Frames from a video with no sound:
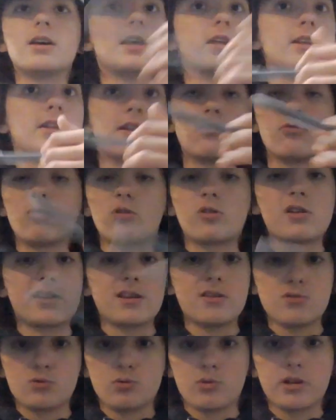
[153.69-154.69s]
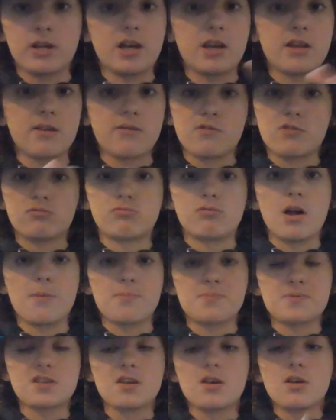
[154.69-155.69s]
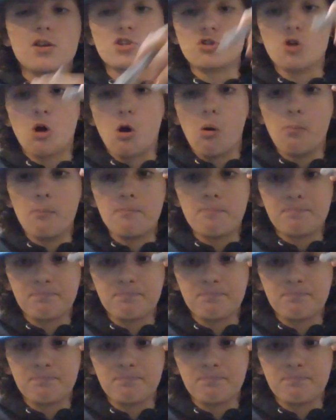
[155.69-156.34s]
It didn't look like he was winning any of his reps. So,